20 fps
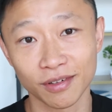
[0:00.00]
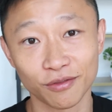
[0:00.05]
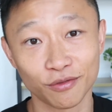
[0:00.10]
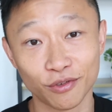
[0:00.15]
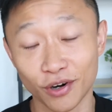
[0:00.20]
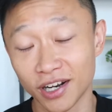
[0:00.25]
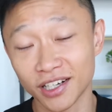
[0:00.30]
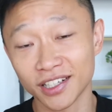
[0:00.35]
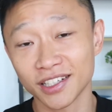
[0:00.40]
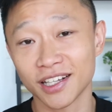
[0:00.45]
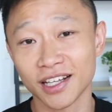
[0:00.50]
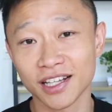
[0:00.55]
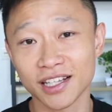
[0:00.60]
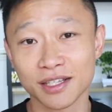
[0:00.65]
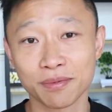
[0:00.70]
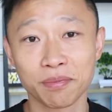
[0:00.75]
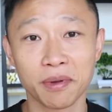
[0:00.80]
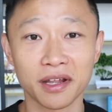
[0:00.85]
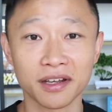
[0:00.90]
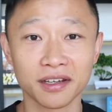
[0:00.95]
rather than
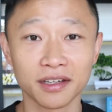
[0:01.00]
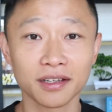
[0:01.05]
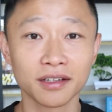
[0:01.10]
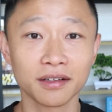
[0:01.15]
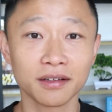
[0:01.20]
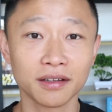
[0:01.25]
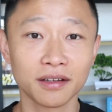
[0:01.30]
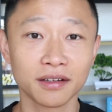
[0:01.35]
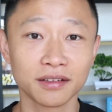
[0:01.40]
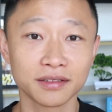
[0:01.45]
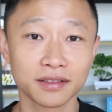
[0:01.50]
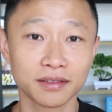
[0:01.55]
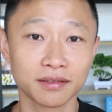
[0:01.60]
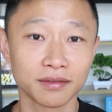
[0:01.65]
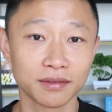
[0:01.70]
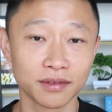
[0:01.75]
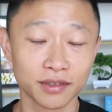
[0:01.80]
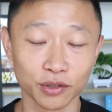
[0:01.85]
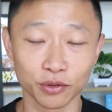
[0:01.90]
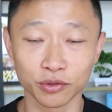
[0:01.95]
spending
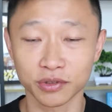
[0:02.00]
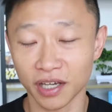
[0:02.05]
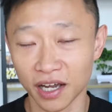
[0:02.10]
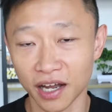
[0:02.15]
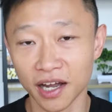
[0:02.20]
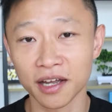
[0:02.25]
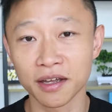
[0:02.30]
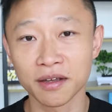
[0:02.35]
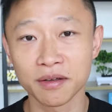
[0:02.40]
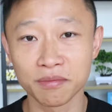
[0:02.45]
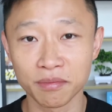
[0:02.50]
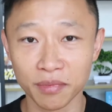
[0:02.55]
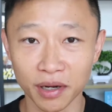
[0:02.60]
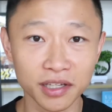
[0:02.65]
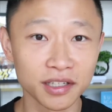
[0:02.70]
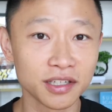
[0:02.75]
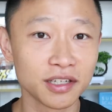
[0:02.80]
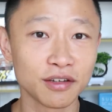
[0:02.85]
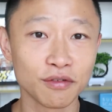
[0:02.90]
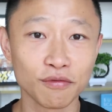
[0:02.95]
time,
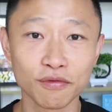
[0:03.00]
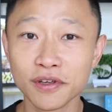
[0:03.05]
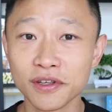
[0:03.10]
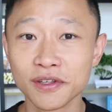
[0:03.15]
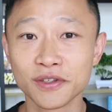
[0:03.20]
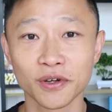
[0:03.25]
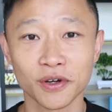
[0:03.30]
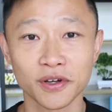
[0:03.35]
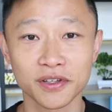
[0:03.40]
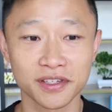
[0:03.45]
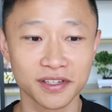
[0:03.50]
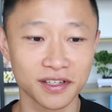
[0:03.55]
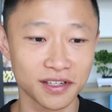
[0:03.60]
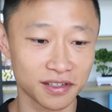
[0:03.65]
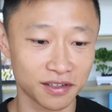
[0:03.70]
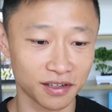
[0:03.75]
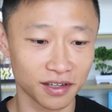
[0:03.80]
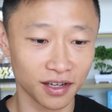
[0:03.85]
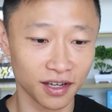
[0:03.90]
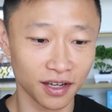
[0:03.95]
money,
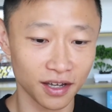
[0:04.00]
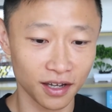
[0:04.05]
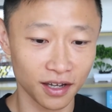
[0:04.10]
resources,